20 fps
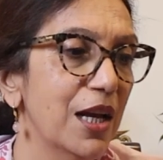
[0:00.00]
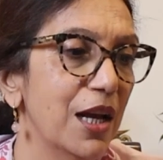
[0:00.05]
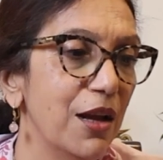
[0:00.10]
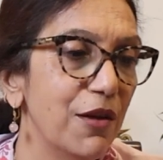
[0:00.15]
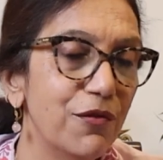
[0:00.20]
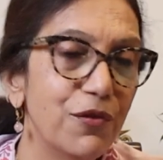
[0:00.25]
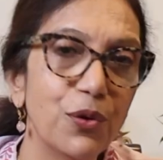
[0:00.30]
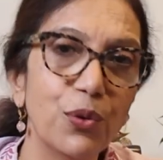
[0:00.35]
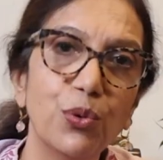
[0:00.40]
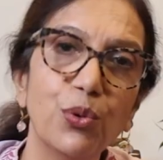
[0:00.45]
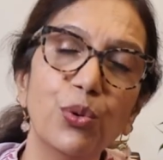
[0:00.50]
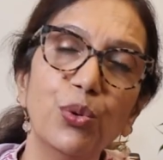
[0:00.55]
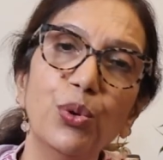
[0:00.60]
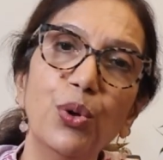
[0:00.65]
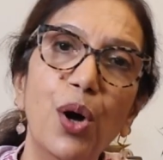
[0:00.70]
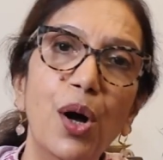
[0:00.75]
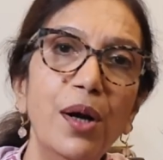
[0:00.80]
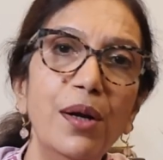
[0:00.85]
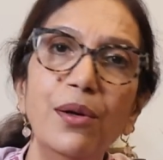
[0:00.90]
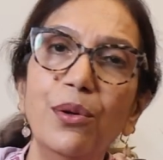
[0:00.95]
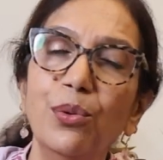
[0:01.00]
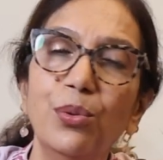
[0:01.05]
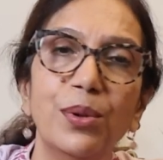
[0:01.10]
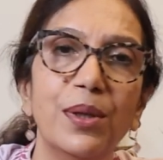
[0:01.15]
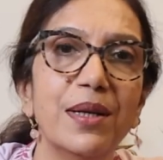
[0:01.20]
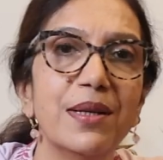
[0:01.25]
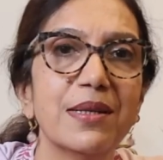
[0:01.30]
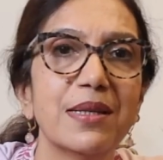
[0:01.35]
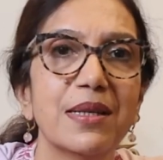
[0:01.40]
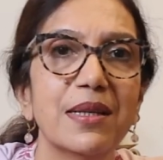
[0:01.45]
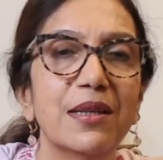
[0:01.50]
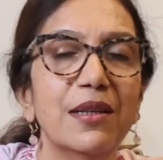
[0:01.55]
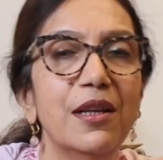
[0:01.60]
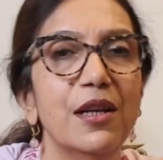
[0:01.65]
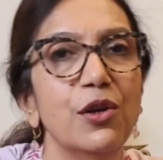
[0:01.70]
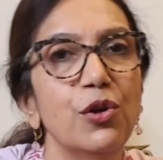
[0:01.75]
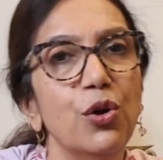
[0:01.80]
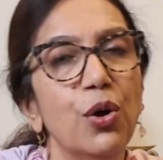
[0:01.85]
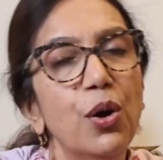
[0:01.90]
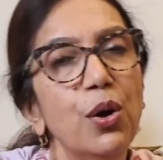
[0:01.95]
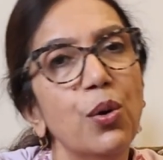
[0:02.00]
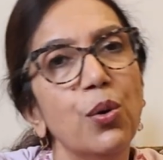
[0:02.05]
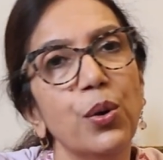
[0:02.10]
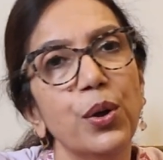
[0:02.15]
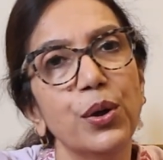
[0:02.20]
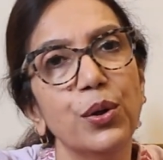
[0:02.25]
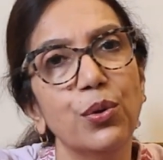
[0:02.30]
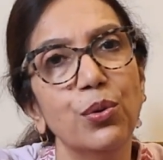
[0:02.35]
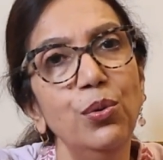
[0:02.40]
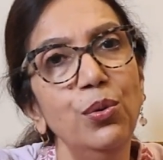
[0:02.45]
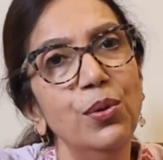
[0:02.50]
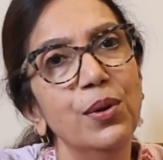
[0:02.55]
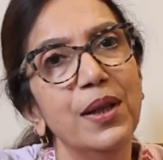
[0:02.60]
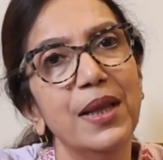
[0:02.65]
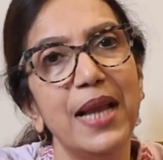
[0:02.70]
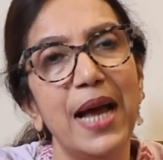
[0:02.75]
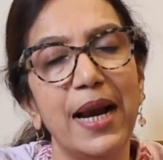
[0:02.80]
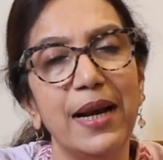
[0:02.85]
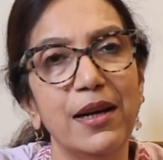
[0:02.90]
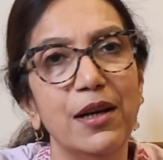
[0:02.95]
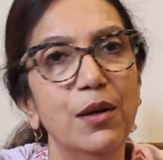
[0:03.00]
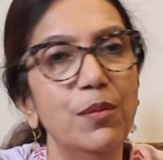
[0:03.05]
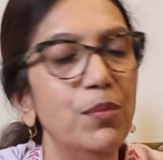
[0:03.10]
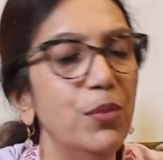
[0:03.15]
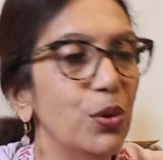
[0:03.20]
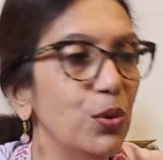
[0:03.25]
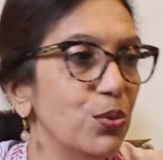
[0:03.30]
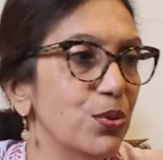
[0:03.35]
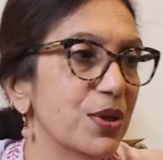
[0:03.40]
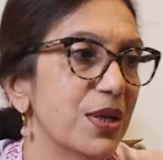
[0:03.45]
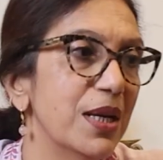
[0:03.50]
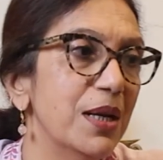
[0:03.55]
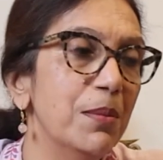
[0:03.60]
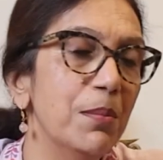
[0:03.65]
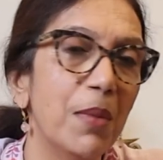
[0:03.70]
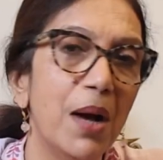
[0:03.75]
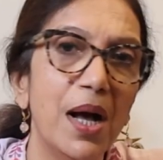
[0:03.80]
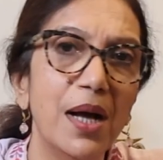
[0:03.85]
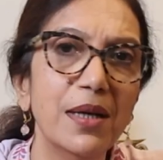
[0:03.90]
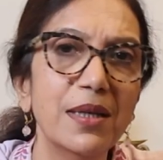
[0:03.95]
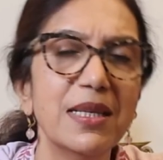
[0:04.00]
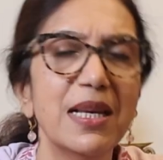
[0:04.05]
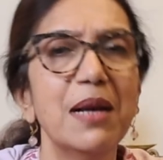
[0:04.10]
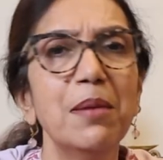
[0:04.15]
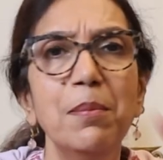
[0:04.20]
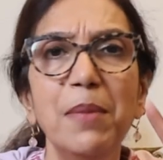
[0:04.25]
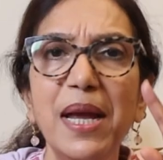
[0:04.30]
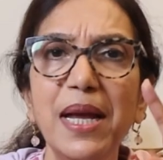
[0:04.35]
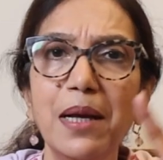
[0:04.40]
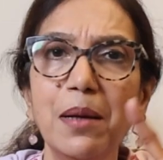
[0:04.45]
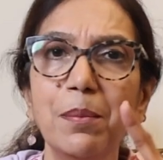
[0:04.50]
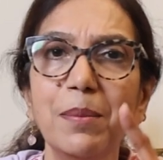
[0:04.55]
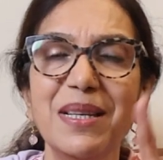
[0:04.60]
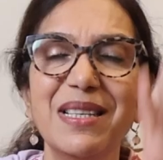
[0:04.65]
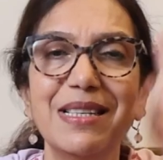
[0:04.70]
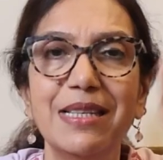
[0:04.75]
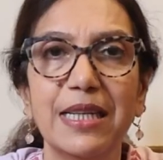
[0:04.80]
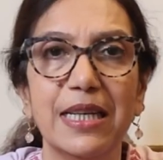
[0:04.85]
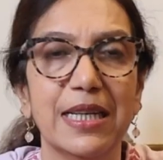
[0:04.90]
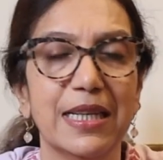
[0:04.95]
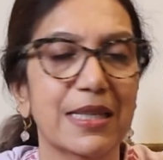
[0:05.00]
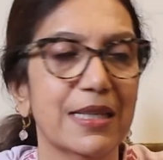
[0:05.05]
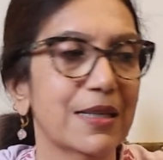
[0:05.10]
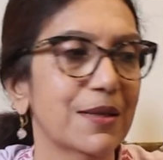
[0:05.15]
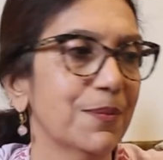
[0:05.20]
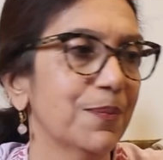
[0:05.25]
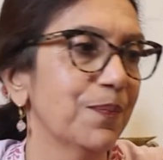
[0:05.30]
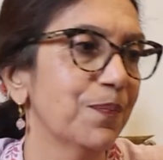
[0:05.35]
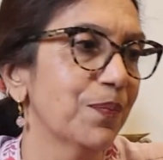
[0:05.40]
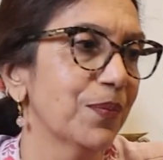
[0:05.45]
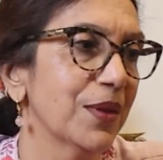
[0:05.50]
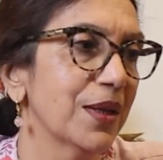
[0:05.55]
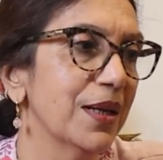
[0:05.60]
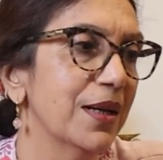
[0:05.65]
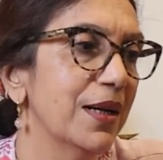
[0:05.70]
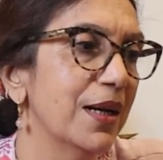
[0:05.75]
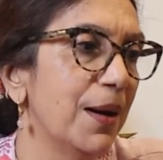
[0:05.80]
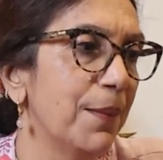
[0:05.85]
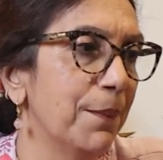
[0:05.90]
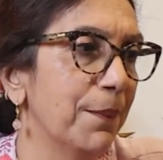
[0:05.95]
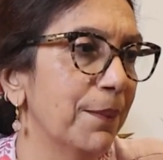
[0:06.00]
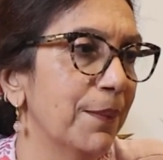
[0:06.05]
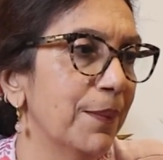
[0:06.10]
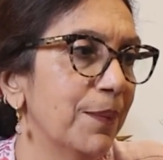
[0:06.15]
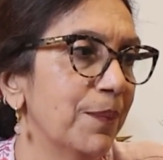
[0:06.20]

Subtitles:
If you do not do this, then you are going to land up losing marks and make mistakes. Come.